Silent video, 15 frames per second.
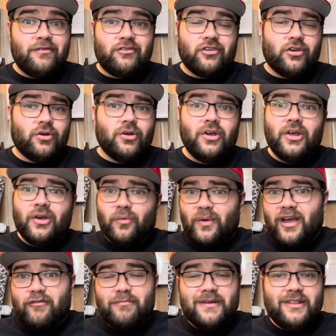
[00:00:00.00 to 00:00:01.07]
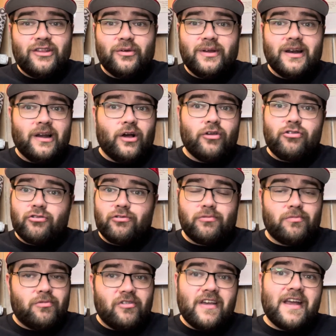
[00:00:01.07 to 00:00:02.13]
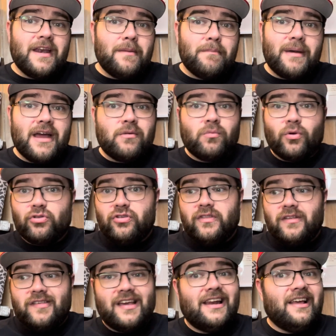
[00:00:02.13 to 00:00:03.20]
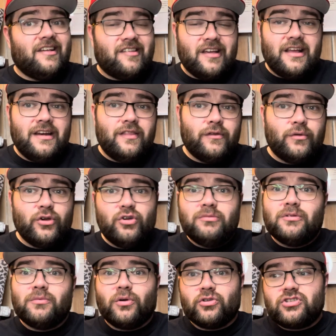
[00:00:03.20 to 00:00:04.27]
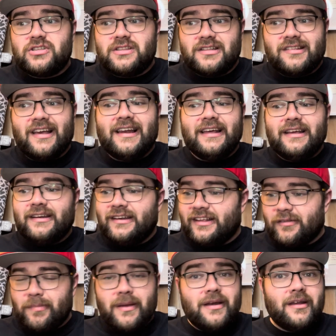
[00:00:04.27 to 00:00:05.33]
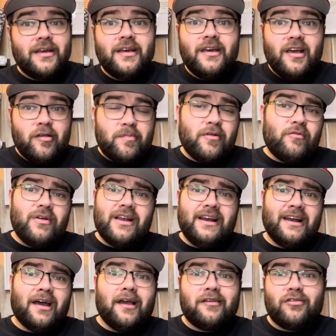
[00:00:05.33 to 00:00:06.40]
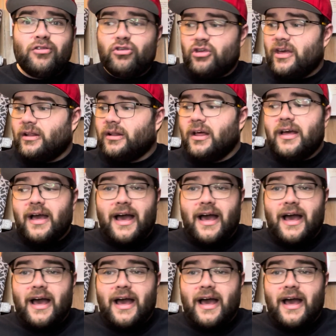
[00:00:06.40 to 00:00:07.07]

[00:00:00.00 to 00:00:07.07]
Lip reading: So we have been doing a lot of just sitting in bed and watching the telly, sitting in the room and watching the telly, and it's been really nice and chill.